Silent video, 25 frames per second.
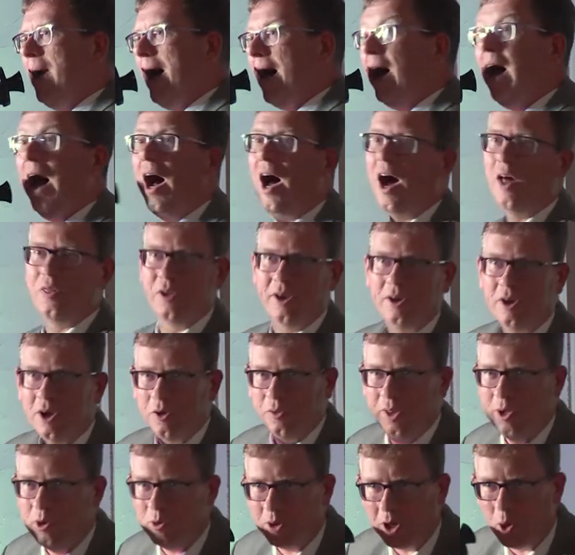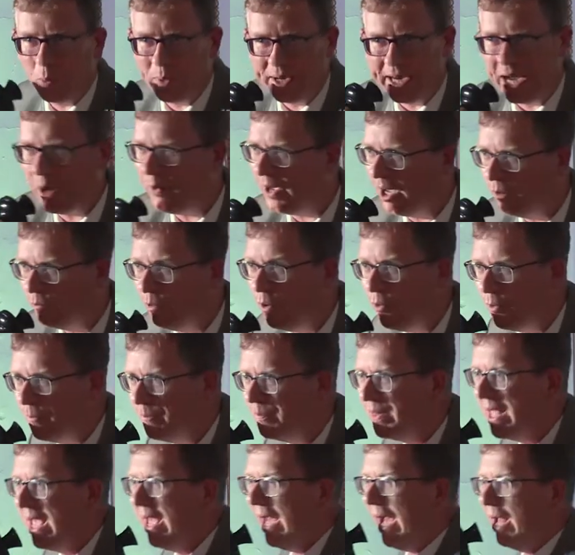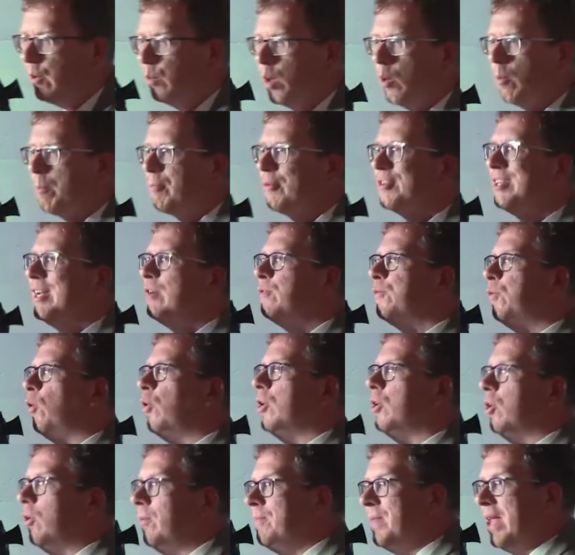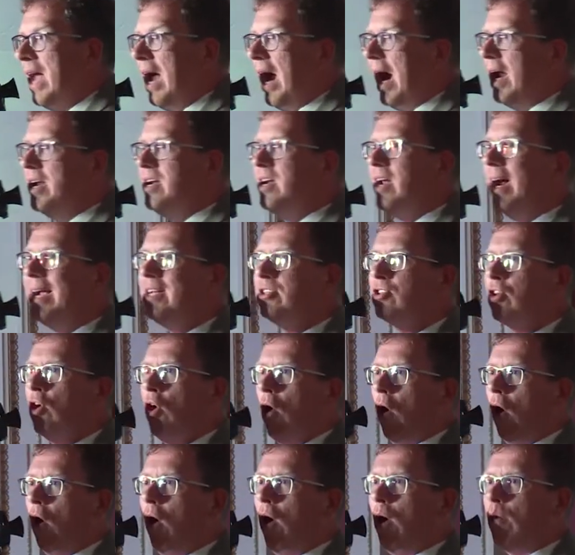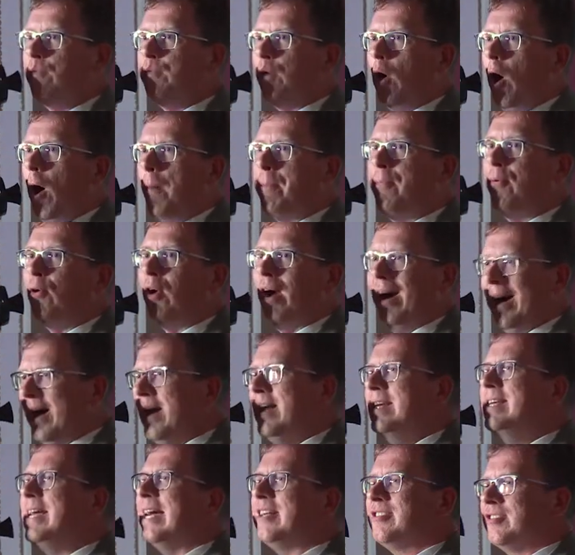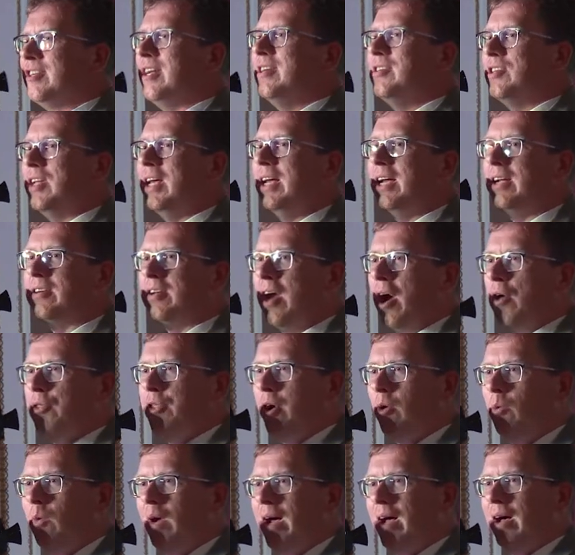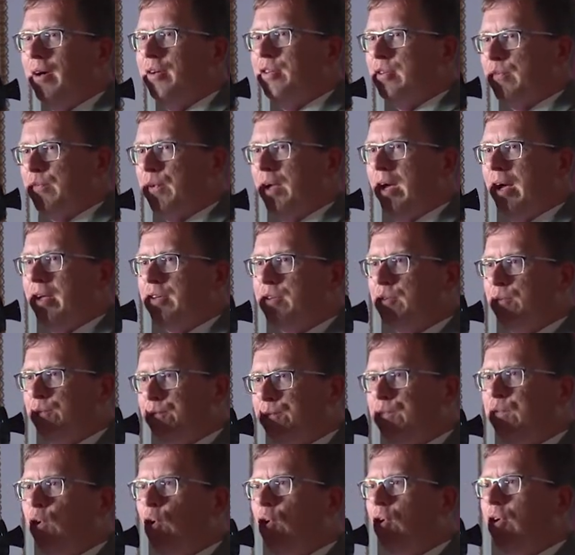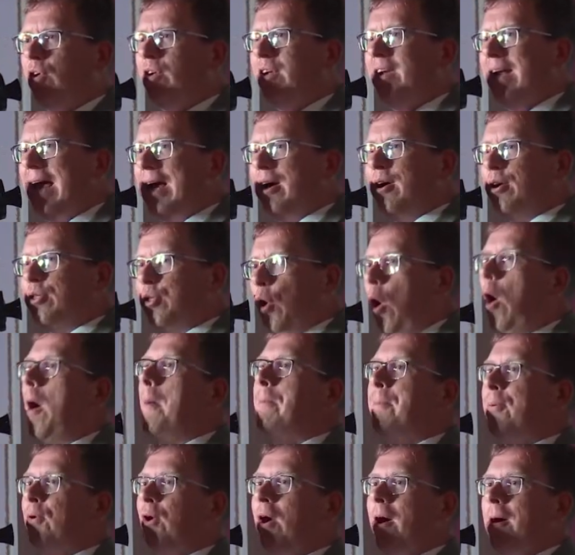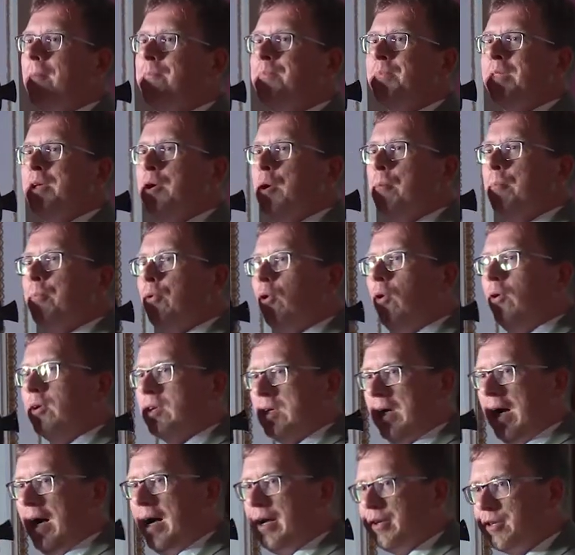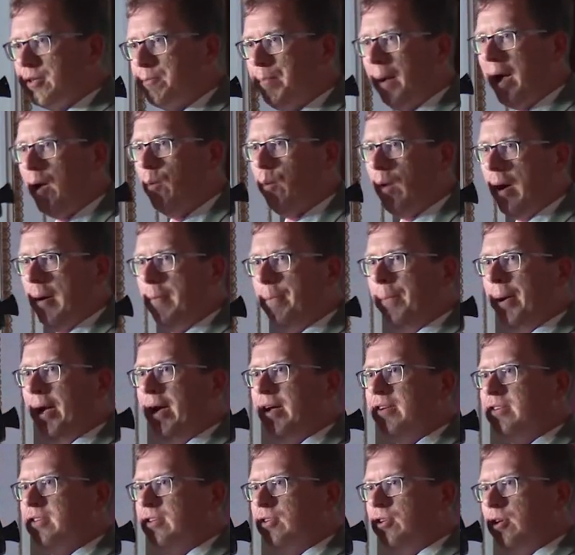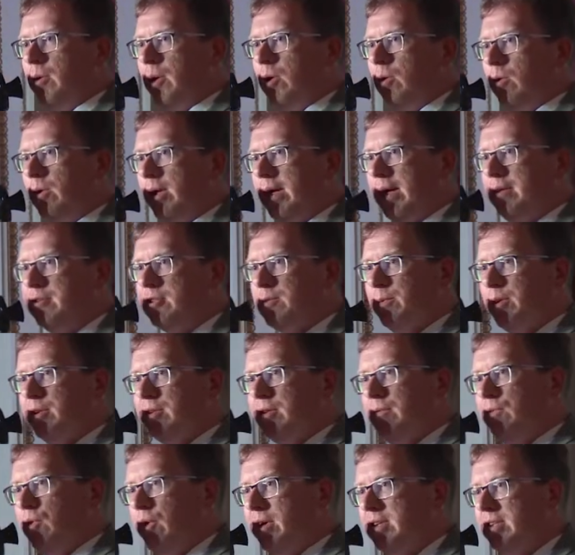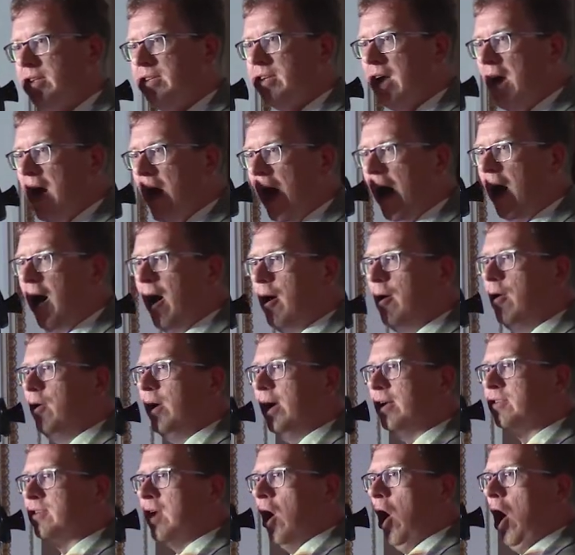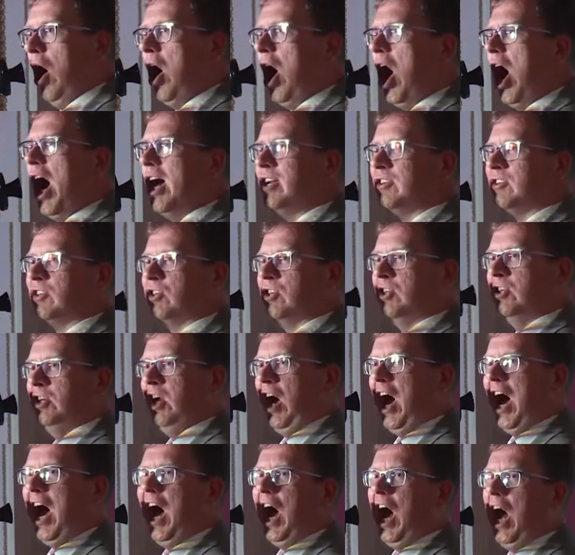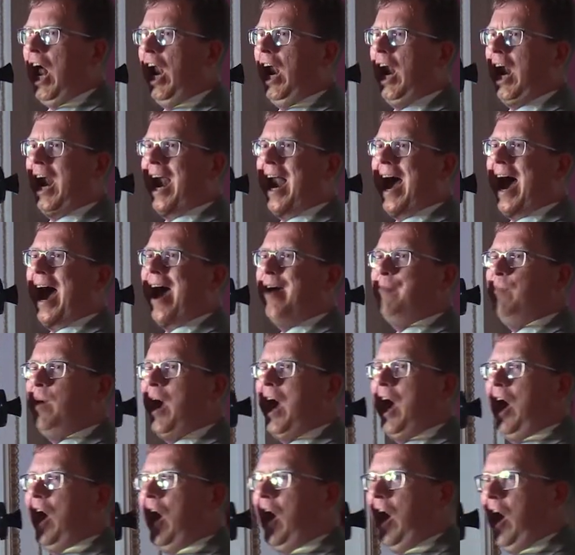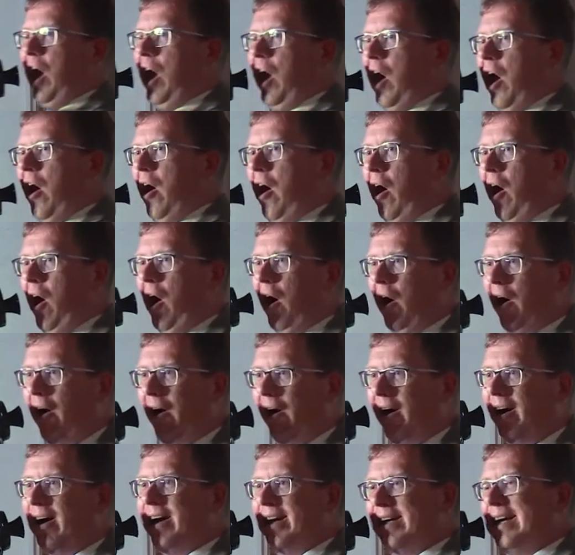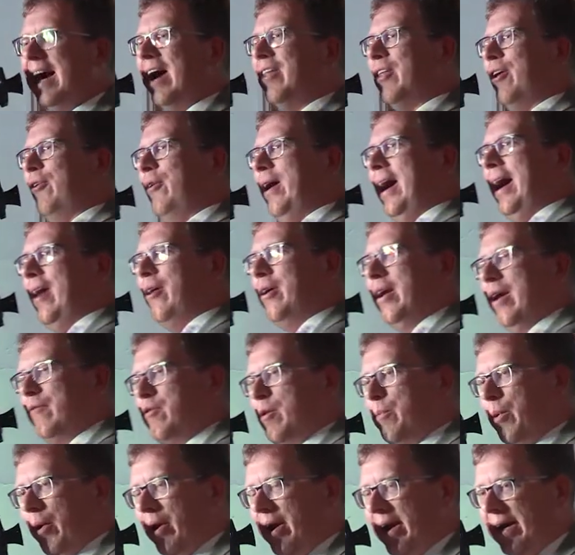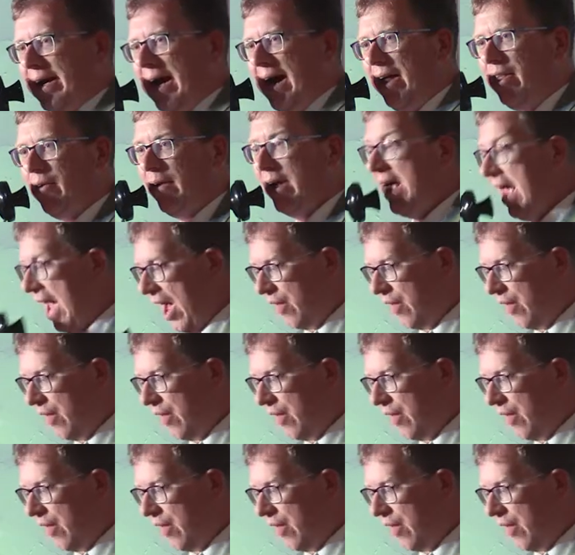Ah, there, there you go, we now hear Rome. And we will present for you a night of opera. Yes, indeed, the world's first full length opera broadcast by one person doing all the instruments and voices. Oh, yes, Ossalenia! Gather round, everybody, gather.